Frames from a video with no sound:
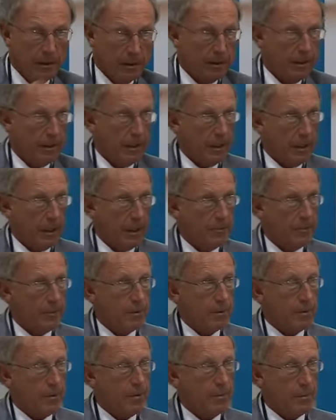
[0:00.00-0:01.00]
In the
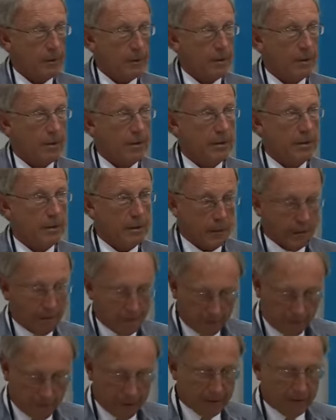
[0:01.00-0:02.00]
hyperopic
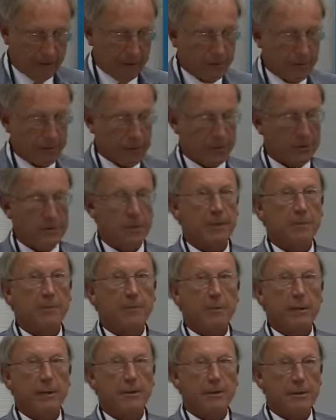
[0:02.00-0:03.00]
refractive surgery
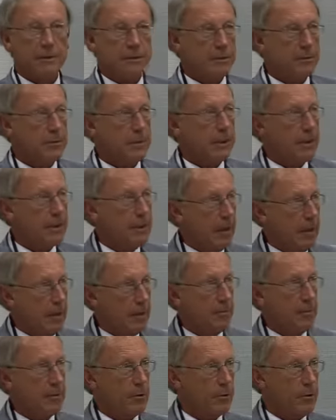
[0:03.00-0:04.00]
patients, we had
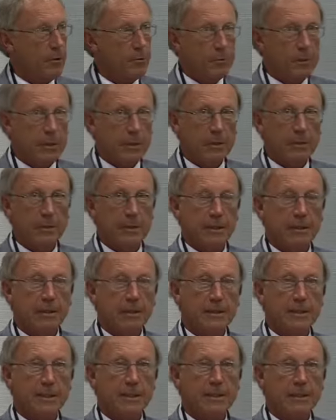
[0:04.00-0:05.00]
hyperopia till
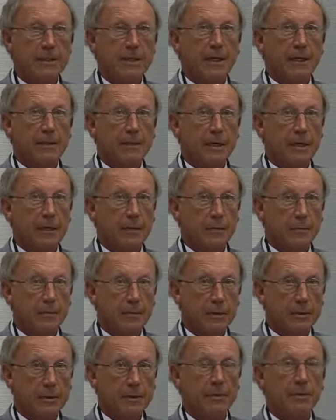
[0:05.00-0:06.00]
6-8
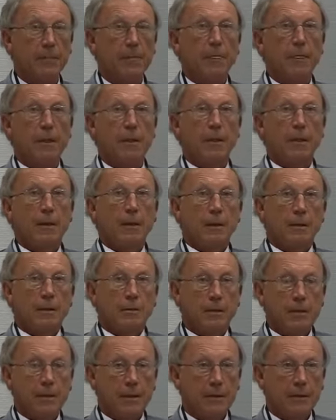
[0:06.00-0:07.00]
diopters.
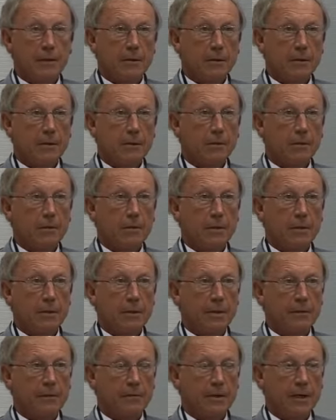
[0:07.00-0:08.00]
We did not do
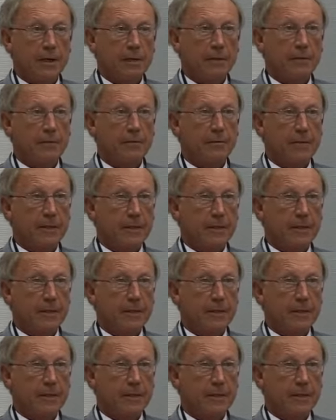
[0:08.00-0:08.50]
refractive